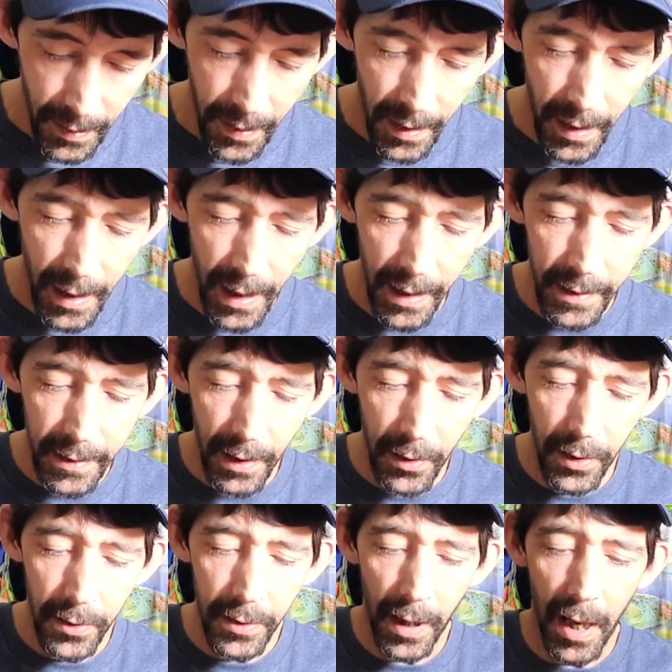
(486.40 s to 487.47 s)
Alright, so
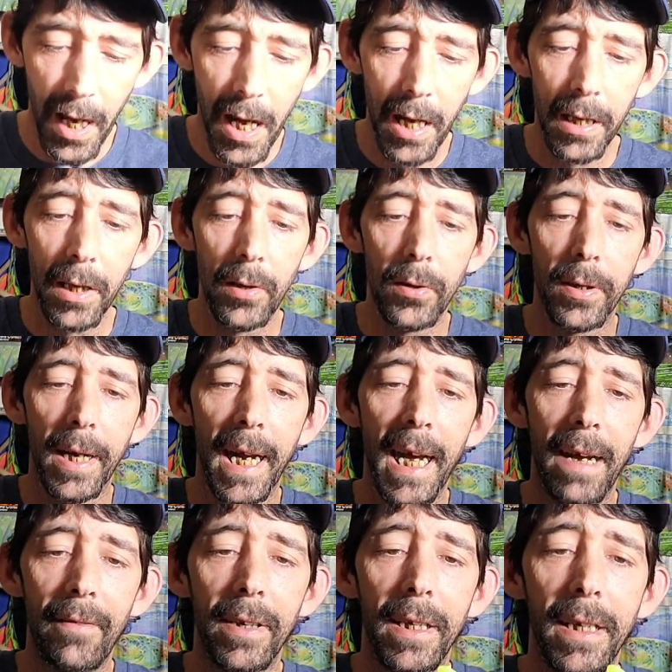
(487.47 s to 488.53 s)
there's a hollow
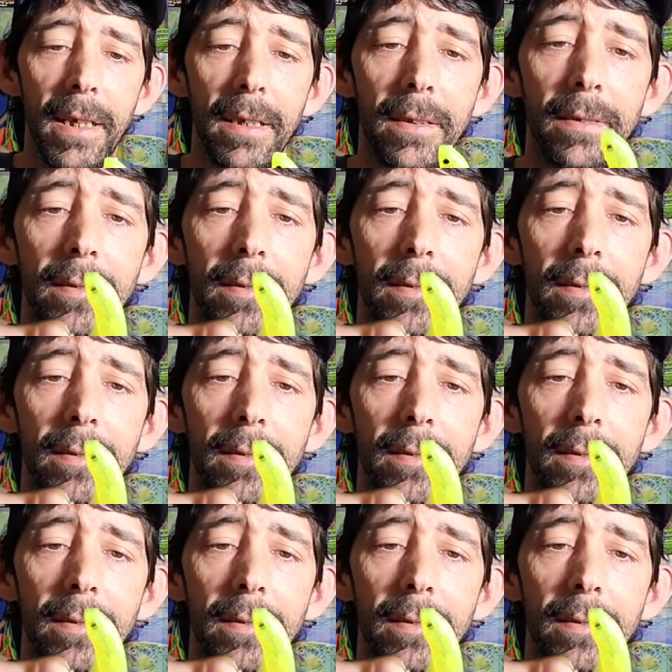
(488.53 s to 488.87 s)
cavity